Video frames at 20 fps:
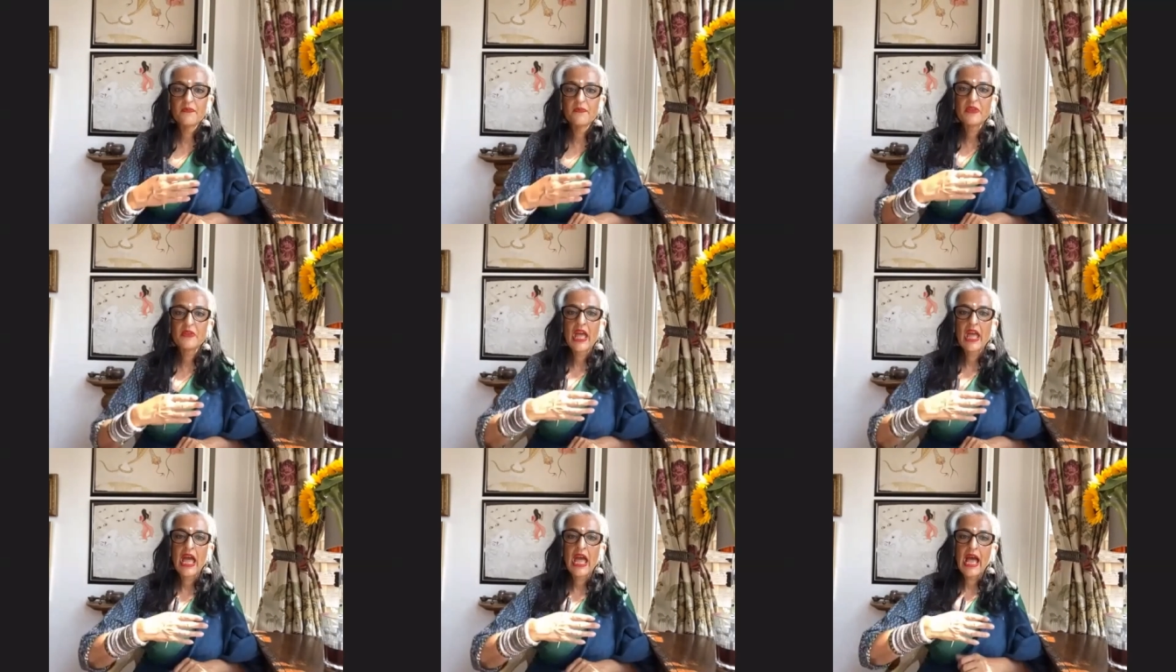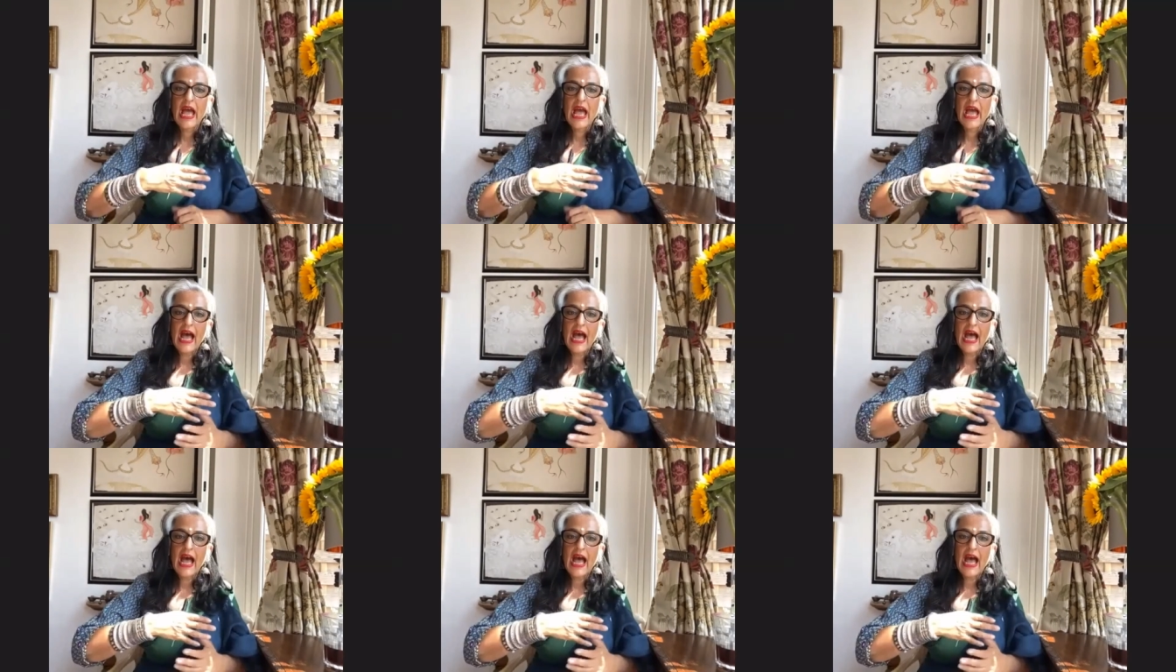and
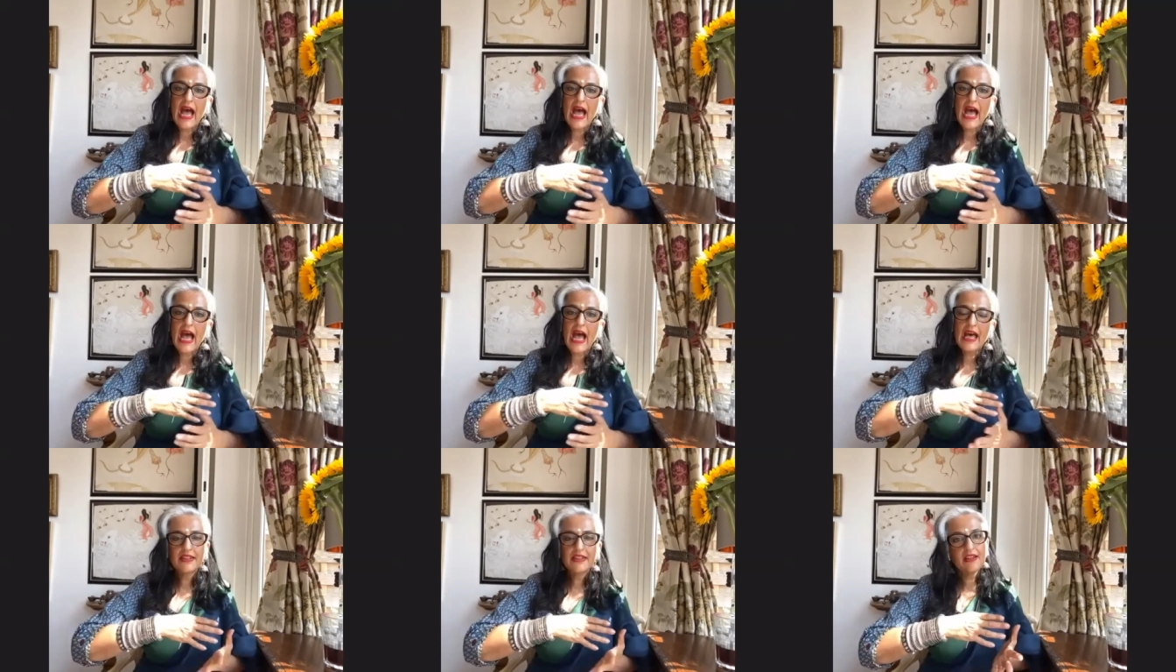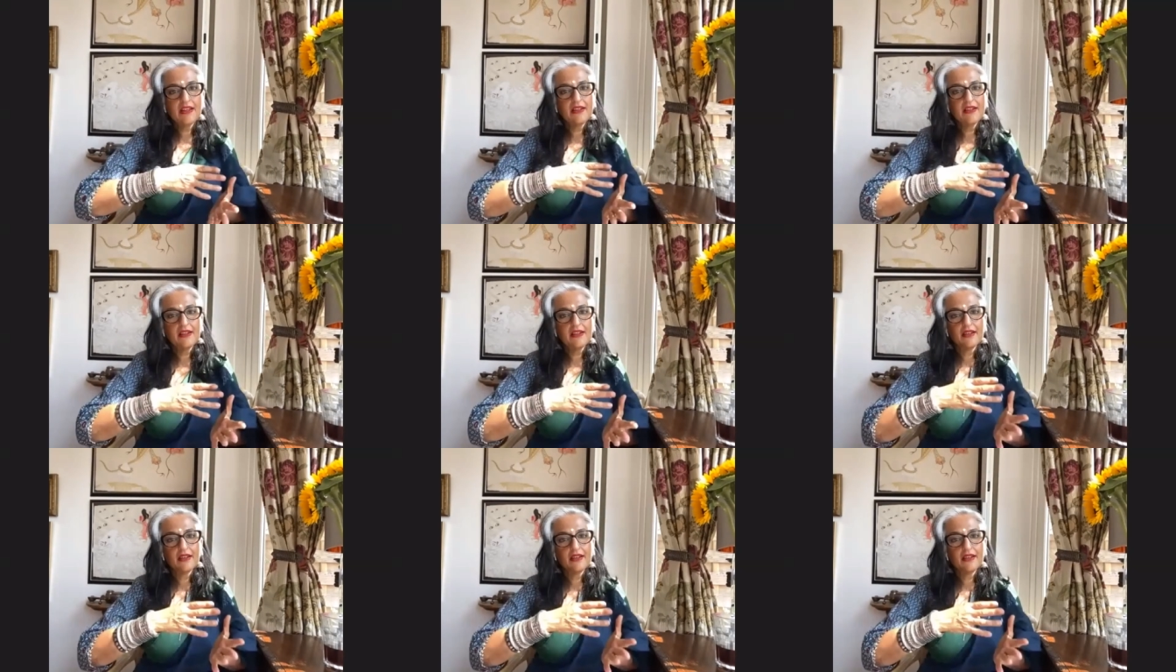then once
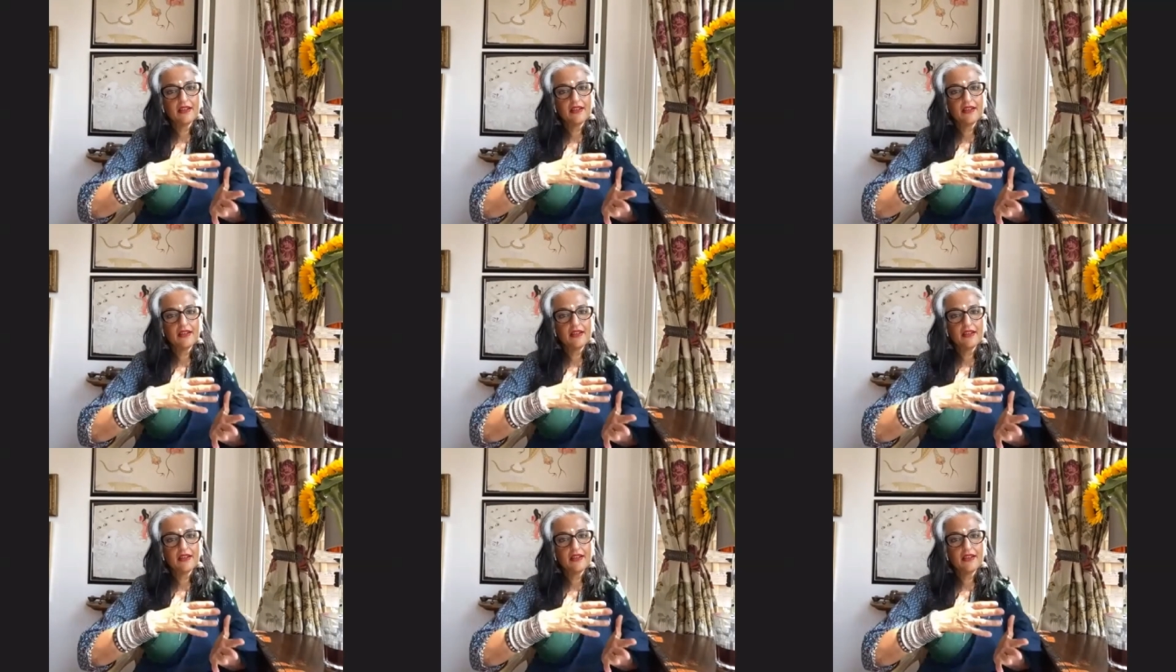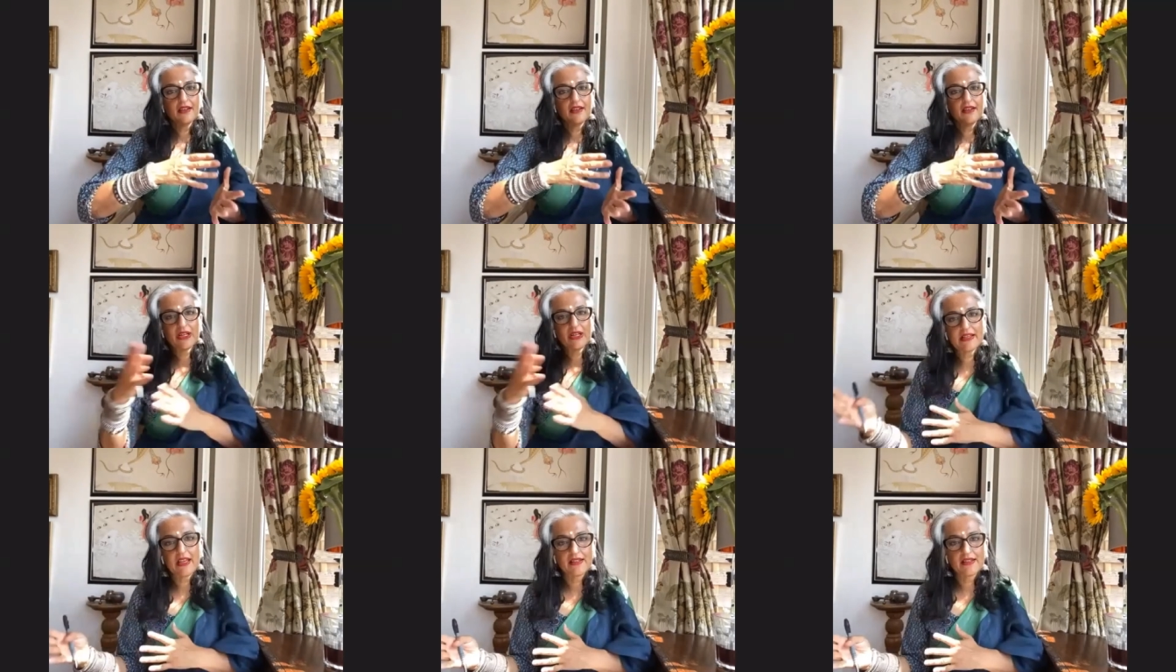again the slut
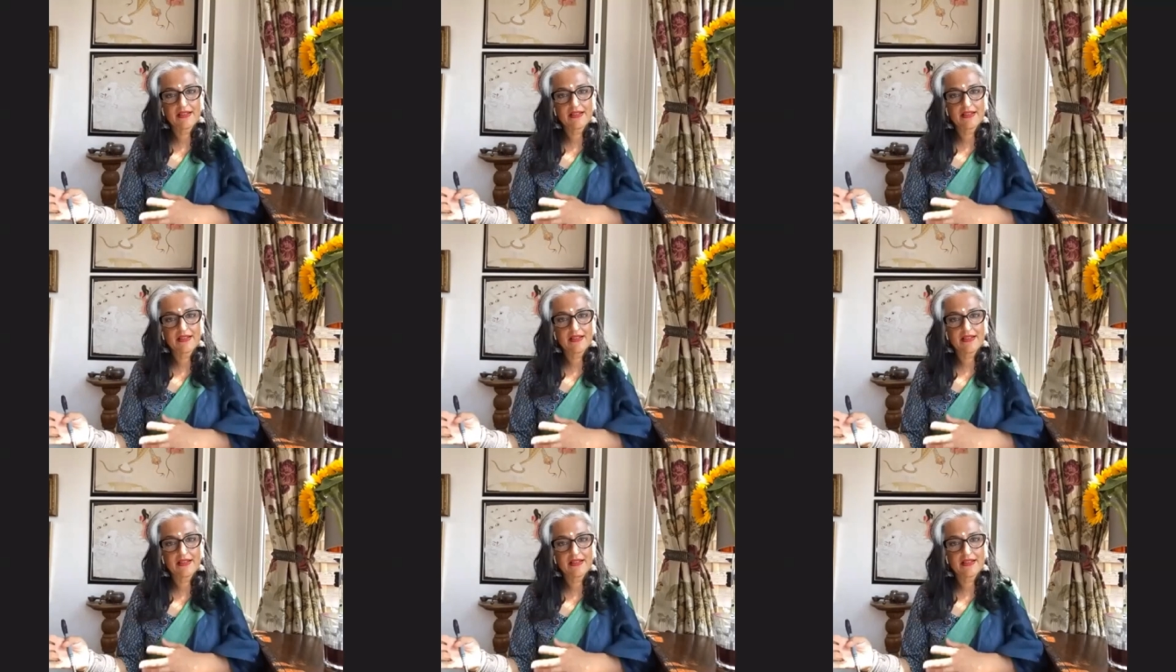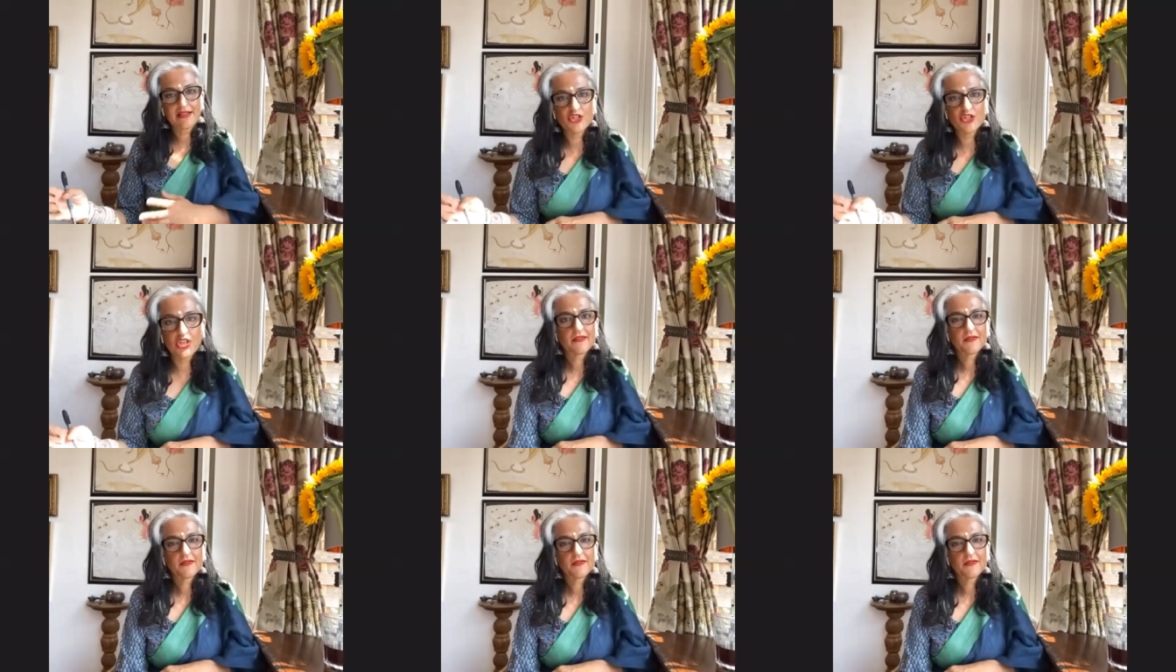shaming starts